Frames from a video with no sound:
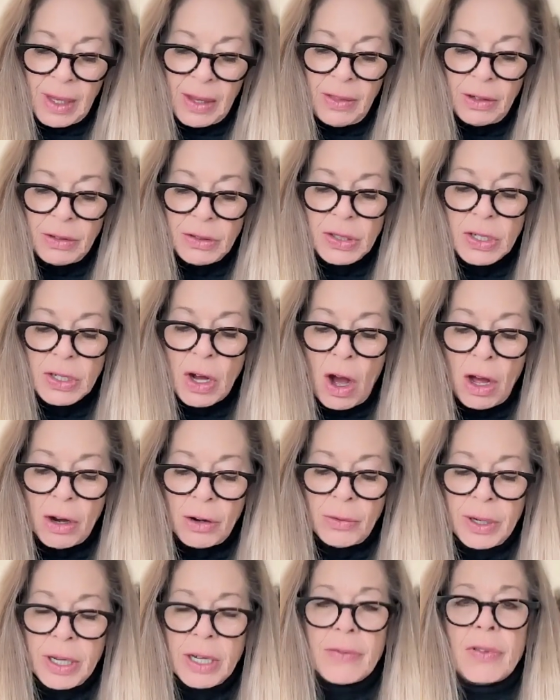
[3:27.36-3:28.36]
There's an
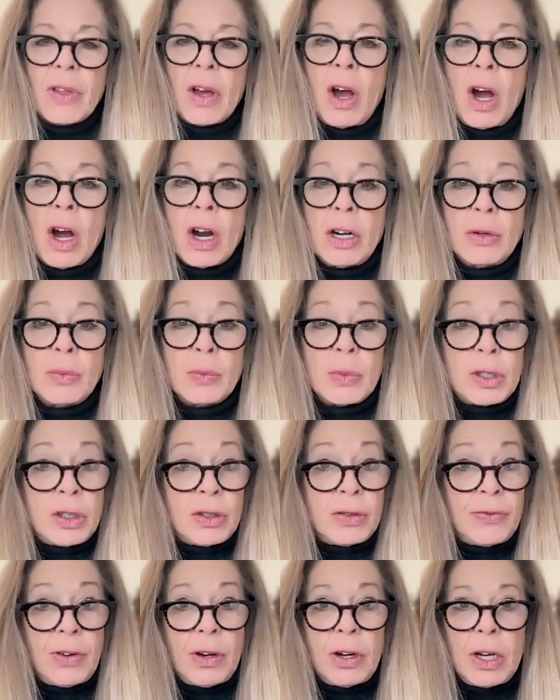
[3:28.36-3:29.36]
honoring of the heart, which
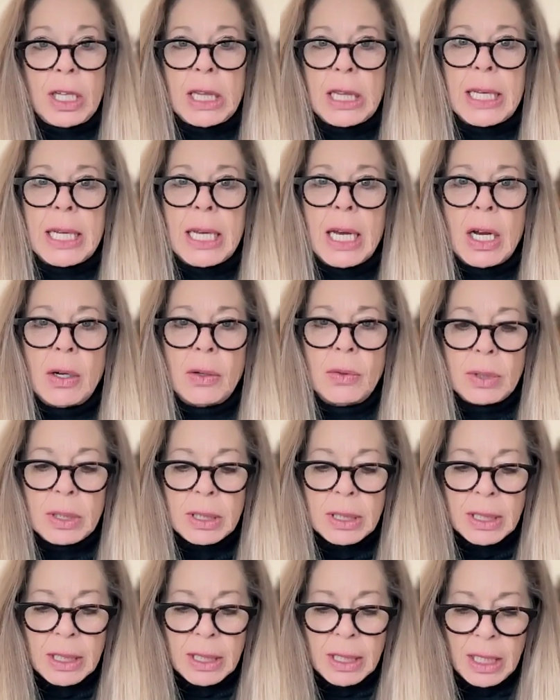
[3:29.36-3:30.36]
is very Leo.
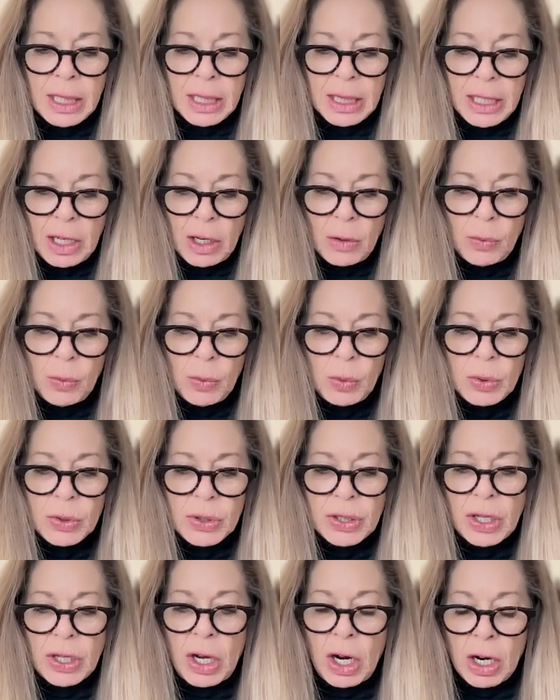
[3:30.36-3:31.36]
Leo
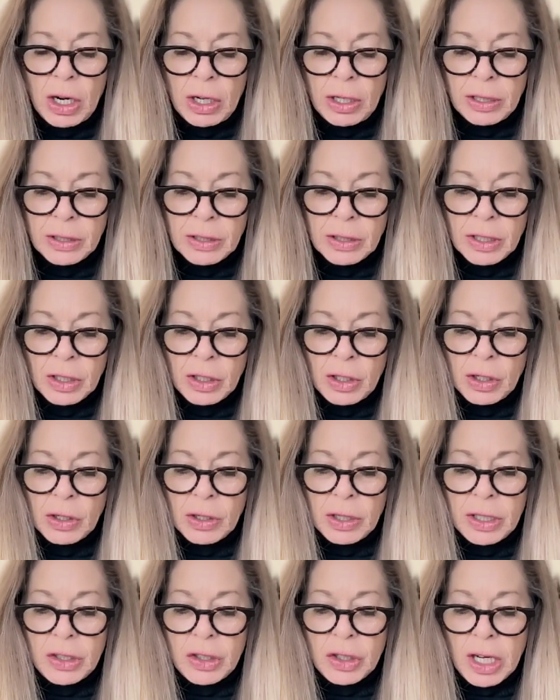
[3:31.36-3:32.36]
rules the heart and the
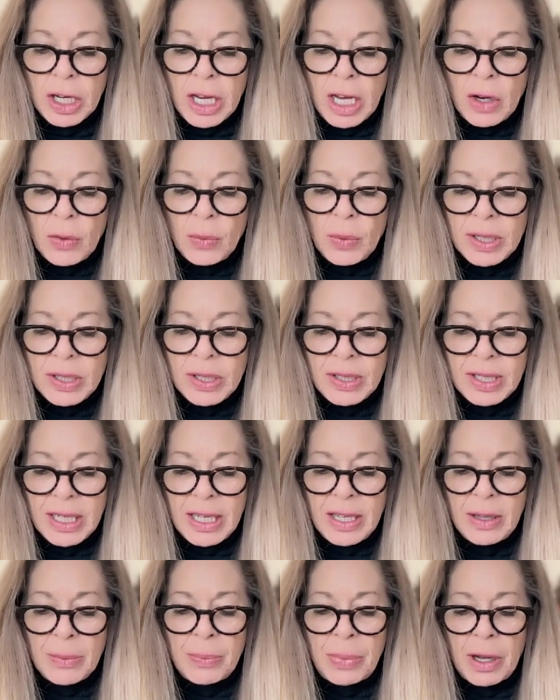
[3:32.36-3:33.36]
courage. We
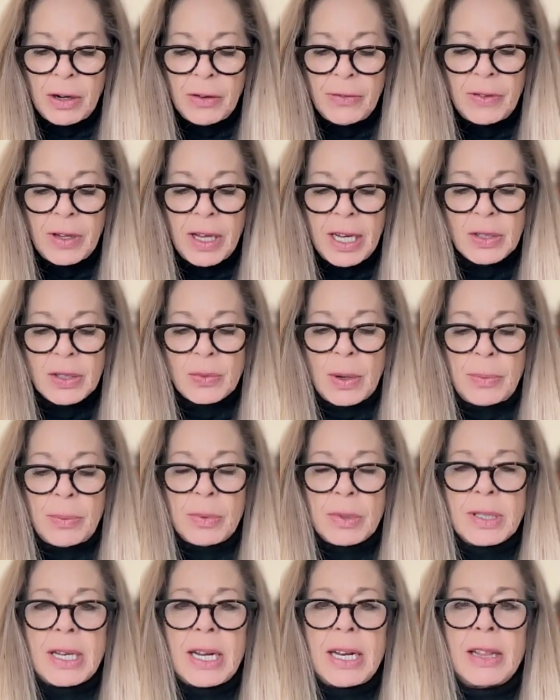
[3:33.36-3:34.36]
see the butterflies
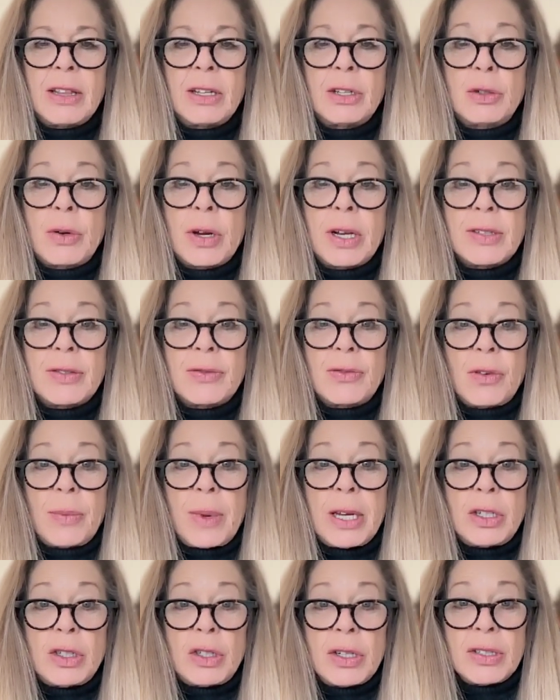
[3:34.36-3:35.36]
representing the
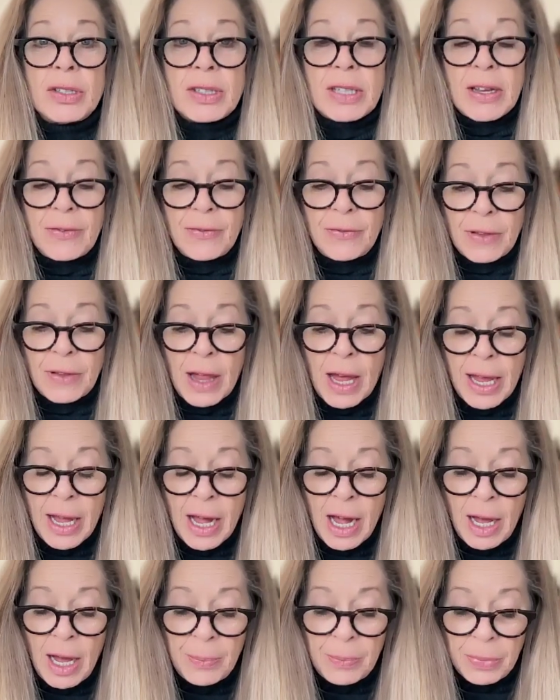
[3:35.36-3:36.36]
transformation as they fly
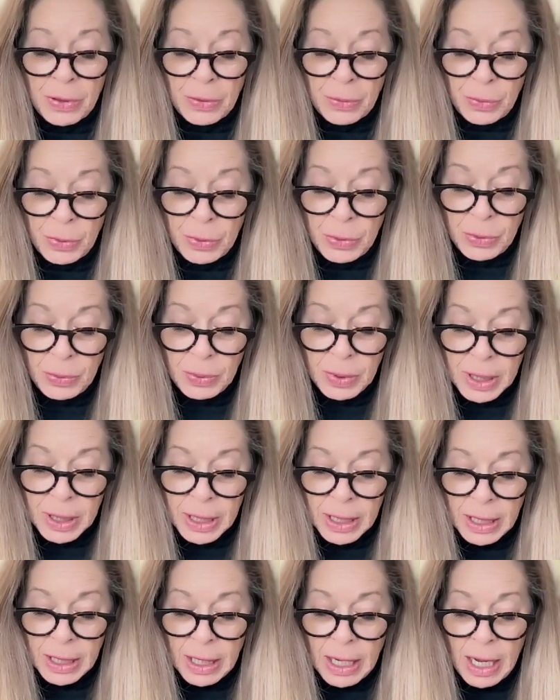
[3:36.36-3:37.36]
up through
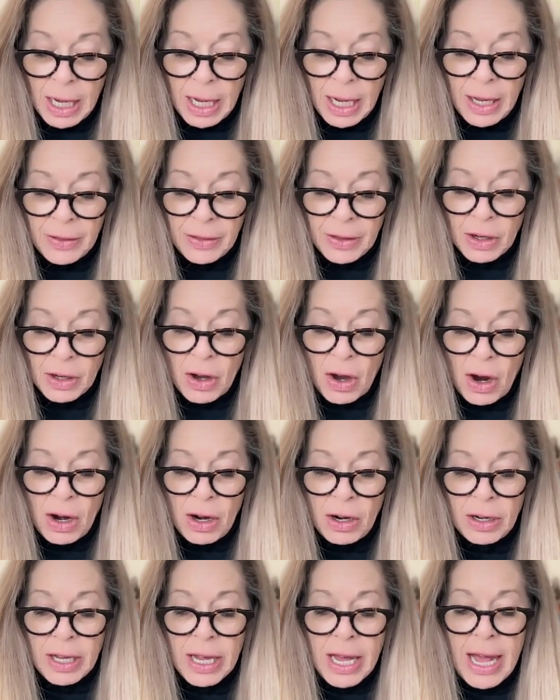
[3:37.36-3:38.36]
the
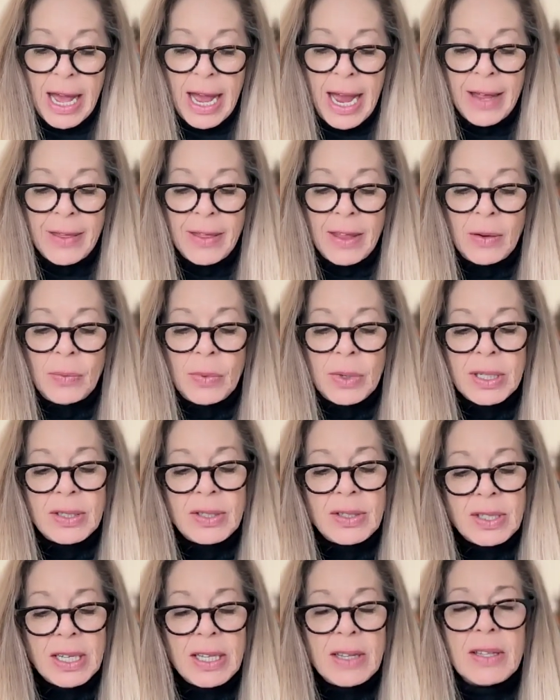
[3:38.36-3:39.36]
card. And then we
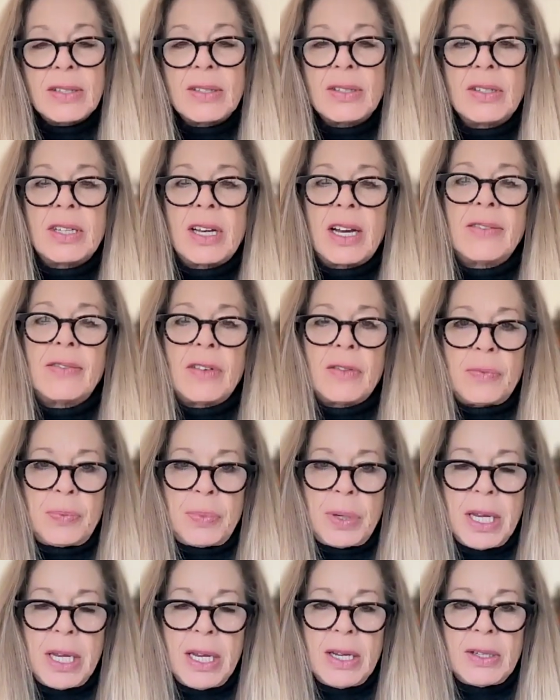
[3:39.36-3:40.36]
see this dove of
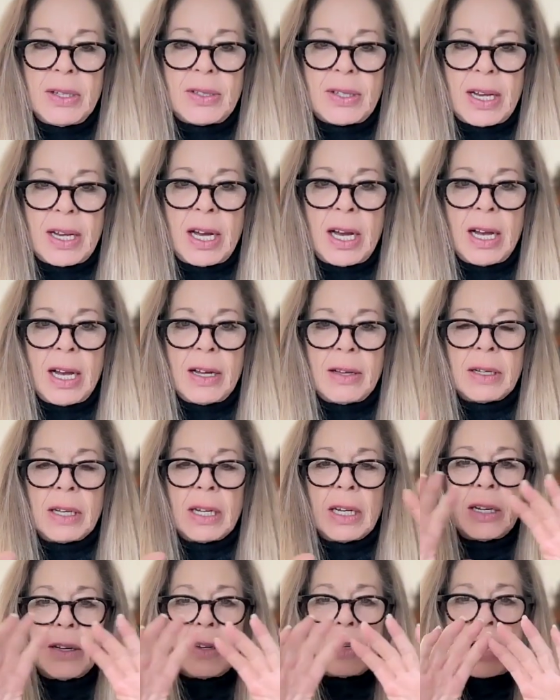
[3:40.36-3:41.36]
peace
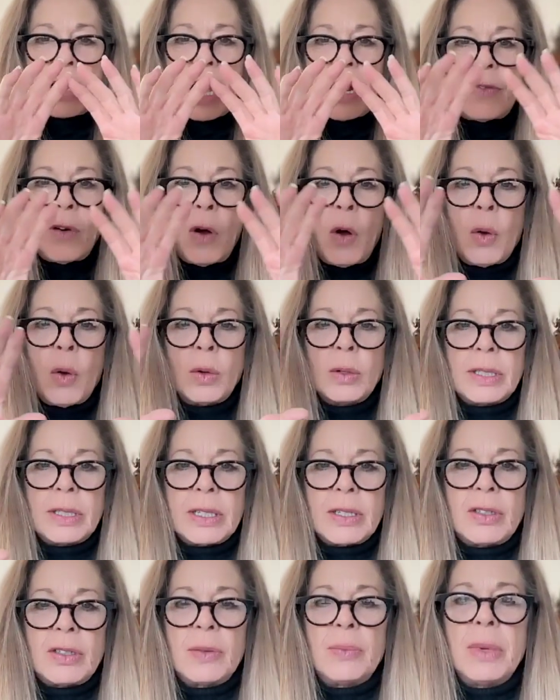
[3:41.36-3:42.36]
kind of
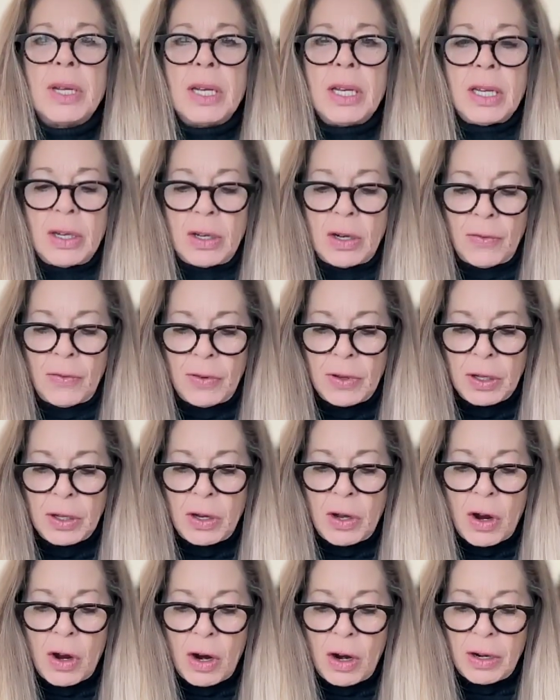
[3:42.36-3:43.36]
holding dominion over the
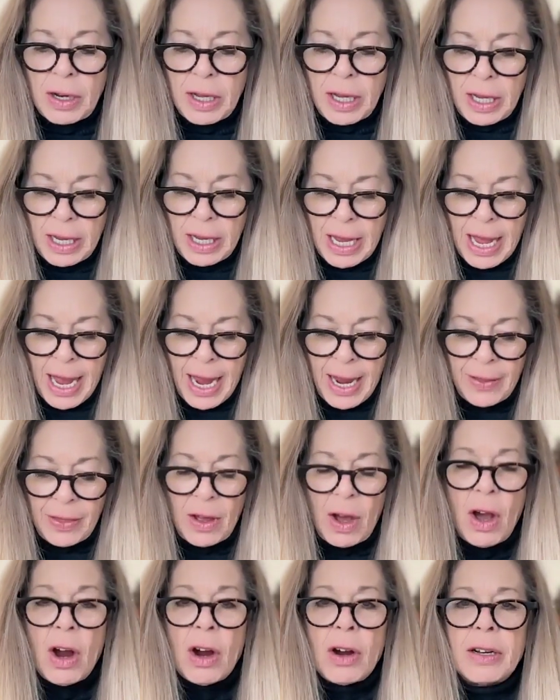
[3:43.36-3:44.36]
card and
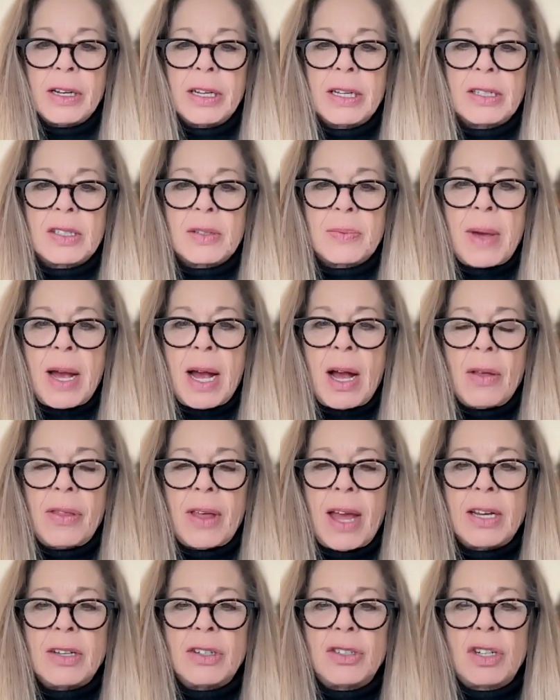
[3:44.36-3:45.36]
the heart in its mouth
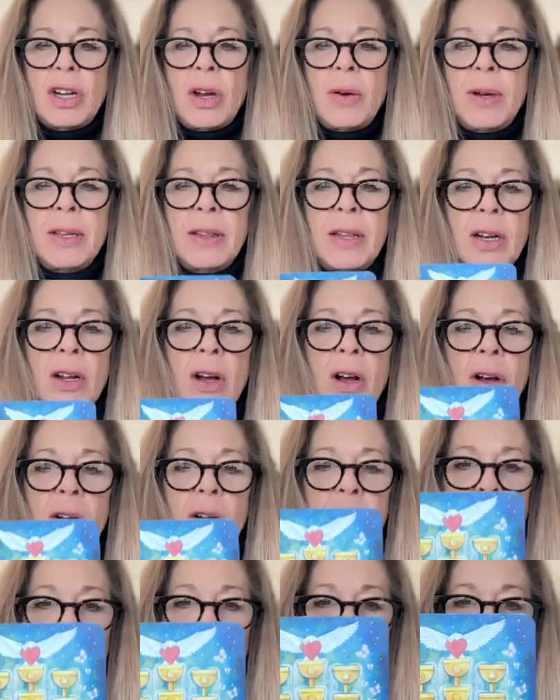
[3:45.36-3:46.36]
and showing that all
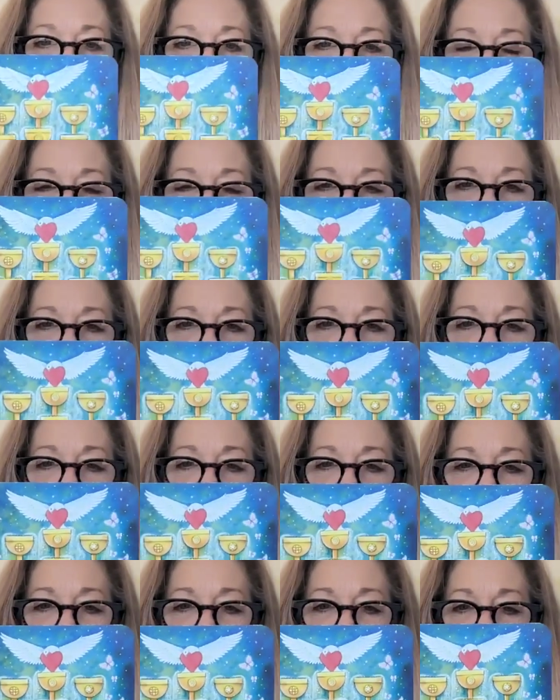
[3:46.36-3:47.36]
your cups will be
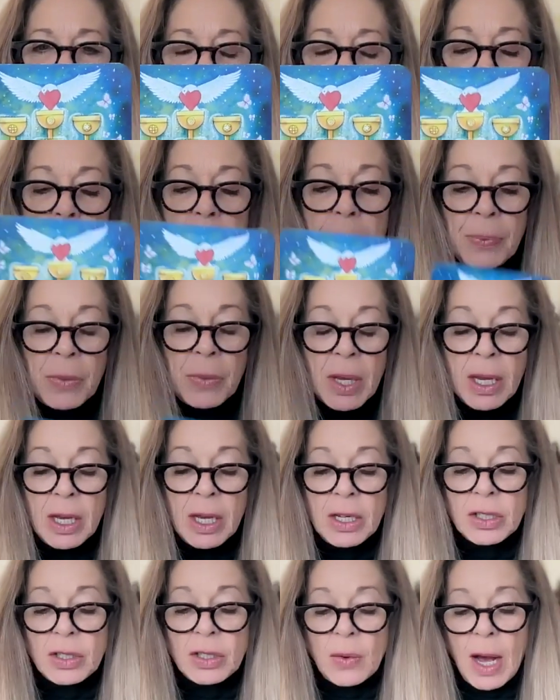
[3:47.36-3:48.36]
overflowing.
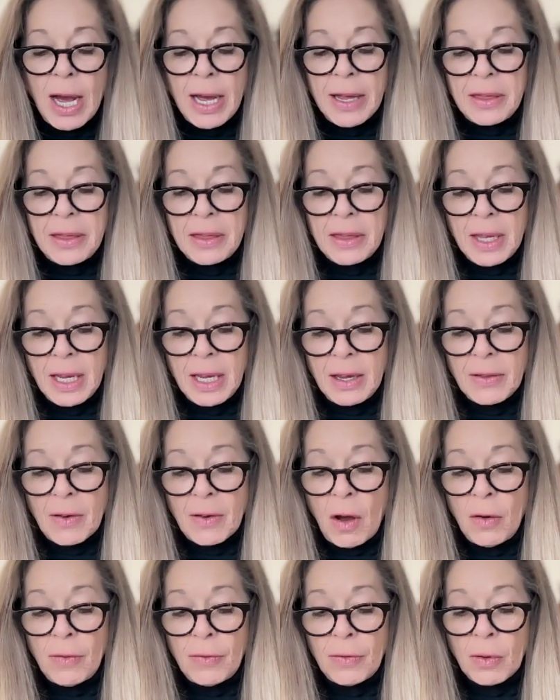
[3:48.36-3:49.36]
So I think
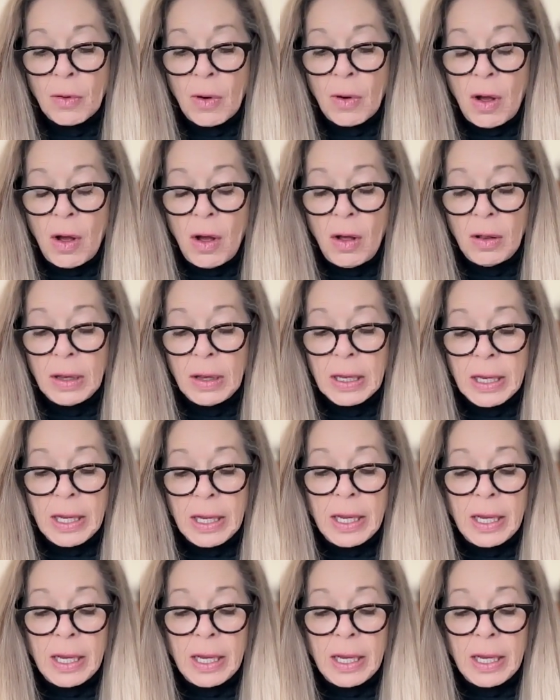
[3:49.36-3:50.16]
overall